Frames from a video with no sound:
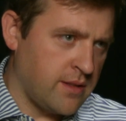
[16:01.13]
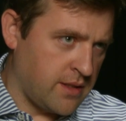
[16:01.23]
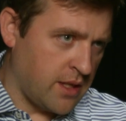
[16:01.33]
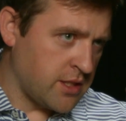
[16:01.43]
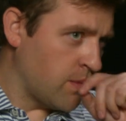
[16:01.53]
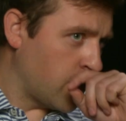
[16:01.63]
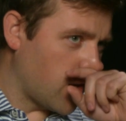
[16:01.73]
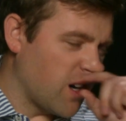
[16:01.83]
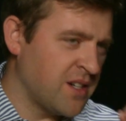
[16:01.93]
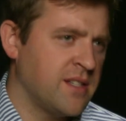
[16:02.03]
to touch on what
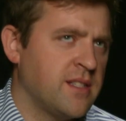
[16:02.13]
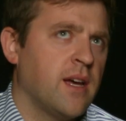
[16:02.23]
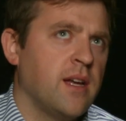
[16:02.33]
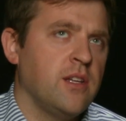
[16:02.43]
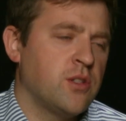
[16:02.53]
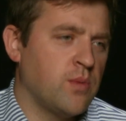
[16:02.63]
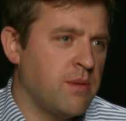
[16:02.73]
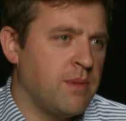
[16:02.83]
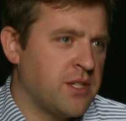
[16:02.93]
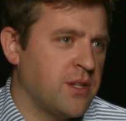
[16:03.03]
Carson said, you just want to
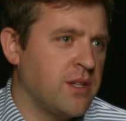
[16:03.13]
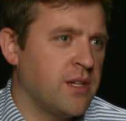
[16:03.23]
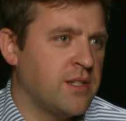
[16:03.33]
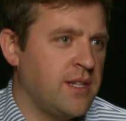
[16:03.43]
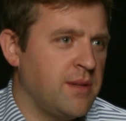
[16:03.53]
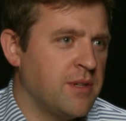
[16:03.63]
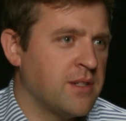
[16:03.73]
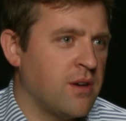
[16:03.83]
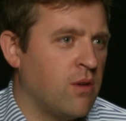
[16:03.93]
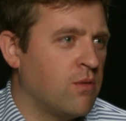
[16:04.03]
make sure that your team
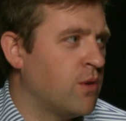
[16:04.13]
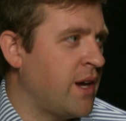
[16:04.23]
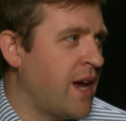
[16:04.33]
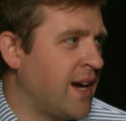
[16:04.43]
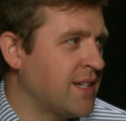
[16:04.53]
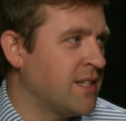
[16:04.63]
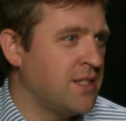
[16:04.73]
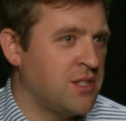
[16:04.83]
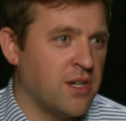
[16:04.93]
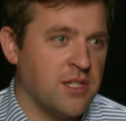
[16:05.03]
doesn't overreact to
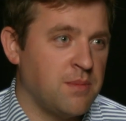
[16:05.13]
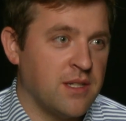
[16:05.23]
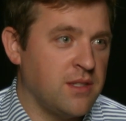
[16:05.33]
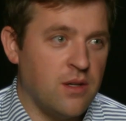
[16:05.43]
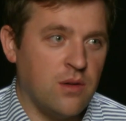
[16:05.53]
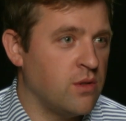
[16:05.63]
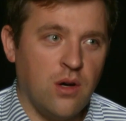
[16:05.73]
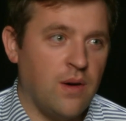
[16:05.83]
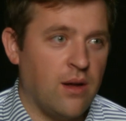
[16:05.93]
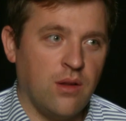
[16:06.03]
these trends, because you don't
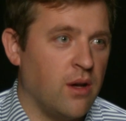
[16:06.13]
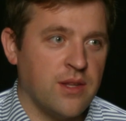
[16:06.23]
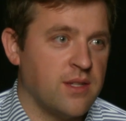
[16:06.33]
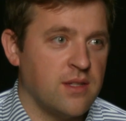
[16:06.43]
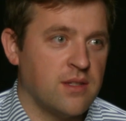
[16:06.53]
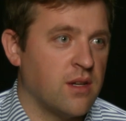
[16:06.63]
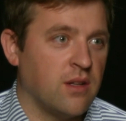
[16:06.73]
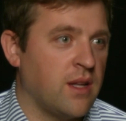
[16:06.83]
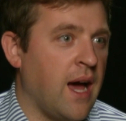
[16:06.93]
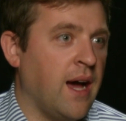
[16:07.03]
know how long this is going to
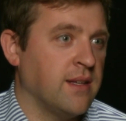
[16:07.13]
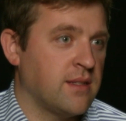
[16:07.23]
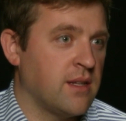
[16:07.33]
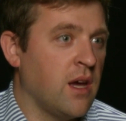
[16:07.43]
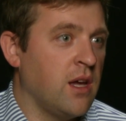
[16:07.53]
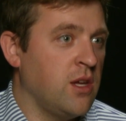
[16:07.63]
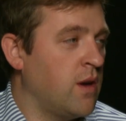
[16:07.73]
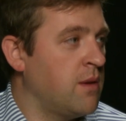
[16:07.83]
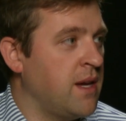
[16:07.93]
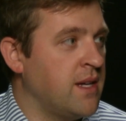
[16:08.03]
last. Yeah. You
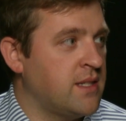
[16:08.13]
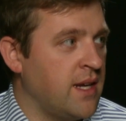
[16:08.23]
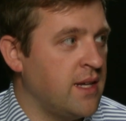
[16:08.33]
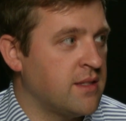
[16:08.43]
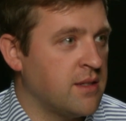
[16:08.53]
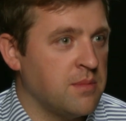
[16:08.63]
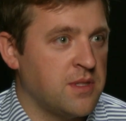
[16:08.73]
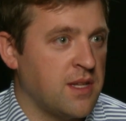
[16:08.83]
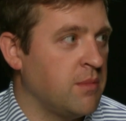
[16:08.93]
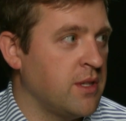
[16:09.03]
want to maintain some
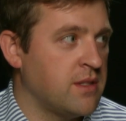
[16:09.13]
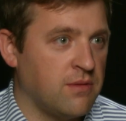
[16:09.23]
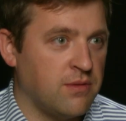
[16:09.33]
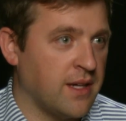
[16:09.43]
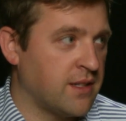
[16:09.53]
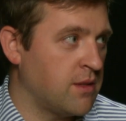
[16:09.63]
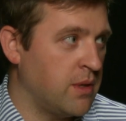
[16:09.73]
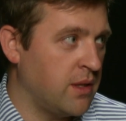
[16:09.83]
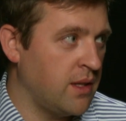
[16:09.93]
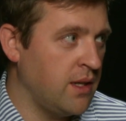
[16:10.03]
semblance of
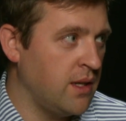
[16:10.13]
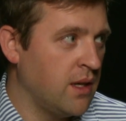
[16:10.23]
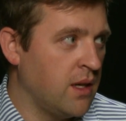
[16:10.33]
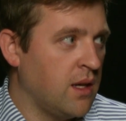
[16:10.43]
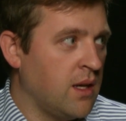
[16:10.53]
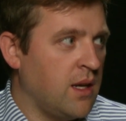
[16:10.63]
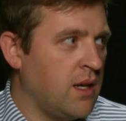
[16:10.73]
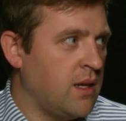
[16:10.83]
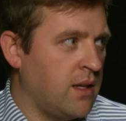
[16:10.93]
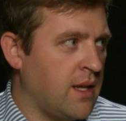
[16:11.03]
flexibility,
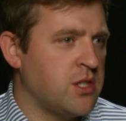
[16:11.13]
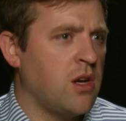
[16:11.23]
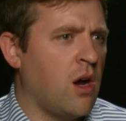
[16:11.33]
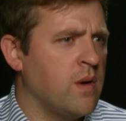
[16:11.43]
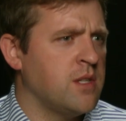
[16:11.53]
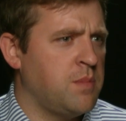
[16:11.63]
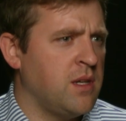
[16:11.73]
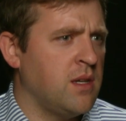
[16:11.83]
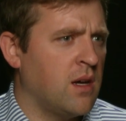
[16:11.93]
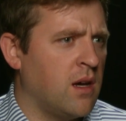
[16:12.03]
and that should always
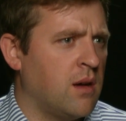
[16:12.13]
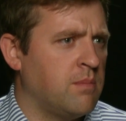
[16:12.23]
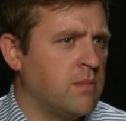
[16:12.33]
be a